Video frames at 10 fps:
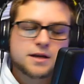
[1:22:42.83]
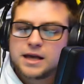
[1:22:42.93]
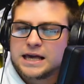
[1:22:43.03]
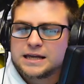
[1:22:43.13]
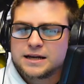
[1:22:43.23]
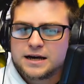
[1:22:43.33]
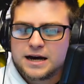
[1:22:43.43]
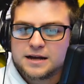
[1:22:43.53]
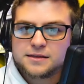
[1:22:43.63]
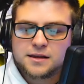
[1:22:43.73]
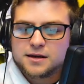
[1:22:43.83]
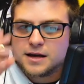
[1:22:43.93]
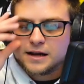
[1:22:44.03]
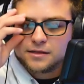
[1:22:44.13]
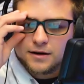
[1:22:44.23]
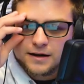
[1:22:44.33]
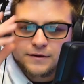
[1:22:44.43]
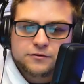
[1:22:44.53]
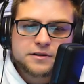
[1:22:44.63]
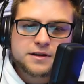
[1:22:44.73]
And uh, I think you kind of thought of
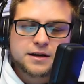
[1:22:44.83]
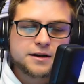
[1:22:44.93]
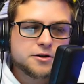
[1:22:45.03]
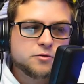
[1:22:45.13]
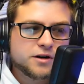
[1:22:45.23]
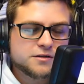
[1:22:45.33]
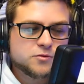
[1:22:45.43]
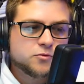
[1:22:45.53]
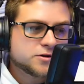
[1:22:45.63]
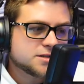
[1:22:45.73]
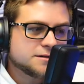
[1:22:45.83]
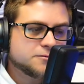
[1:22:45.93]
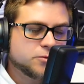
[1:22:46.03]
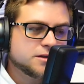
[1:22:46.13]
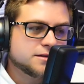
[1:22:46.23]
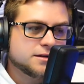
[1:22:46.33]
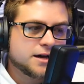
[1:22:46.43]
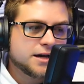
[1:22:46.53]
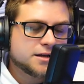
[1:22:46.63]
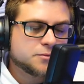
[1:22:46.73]
everything. I know you want to do more stuff with the
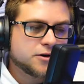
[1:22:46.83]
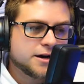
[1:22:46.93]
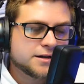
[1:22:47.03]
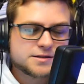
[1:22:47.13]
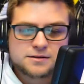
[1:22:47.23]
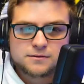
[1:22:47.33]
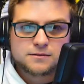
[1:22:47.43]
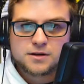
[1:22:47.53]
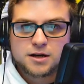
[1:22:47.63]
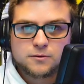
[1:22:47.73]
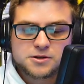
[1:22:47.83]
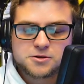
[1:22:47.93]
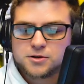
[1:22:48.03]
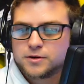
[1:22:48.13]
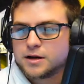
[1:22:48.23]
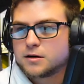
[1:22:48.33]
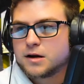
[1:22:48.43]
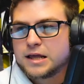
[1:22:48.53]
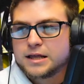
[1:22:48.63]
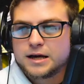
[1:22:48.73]
line, the products, and you know what you're doing here.
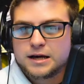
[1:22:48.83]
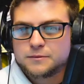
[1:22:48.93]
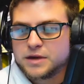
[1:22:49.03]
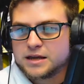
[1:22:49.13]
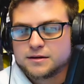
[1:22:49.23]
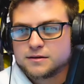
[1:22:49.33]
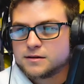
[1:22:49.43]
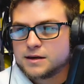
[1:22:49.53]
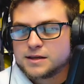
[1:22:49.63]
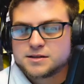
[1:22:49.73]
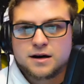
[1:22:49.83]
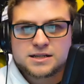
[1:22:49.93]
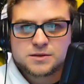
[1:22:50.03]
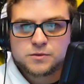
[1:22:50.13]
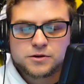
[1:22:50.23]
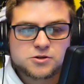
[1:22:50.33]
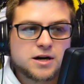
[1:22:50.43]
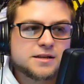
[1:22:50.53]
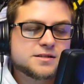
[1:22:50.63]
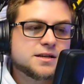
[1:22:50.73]
Uh, man, it's an awesome to be able to
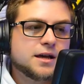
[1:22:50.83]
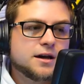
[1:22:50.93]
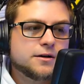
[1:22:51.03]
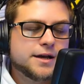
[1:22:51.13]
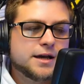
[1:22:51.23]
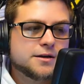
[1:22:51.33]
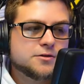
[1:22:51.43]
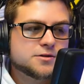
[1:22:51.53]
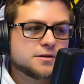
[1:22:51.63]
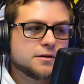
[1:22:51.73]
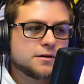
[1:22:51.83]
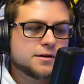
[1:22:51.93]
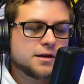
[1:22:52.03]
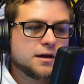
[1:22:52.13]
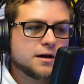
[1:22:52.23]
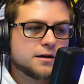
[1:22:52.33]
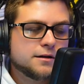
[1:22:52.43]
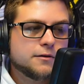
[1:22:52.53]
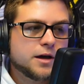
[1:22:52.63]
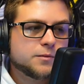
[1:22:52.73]
try this thing out and use it on the uh,
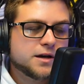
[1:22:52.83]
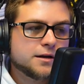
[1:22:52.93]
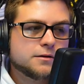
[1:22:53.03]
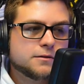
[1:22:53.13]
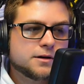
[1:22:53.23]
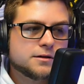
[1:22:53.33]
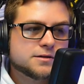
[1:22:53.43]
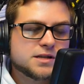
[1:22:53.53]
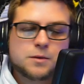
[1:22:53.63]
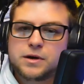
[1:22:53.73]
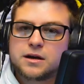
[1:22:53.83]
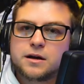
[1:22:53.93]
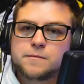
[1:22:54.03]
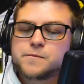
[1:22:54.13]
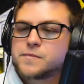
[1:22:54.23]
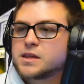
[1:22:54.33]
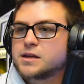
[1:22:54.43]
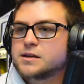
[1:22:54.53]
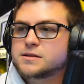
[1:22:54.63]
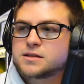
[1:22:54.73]
new amp dyno uh, setup I got.
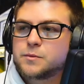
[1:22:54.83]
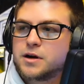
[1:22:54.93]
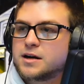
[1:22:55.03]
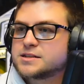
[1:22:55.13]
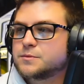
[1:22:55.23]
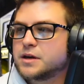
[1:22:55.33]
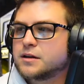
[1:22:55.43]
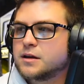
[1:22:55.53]
And it's going to be awesome, man.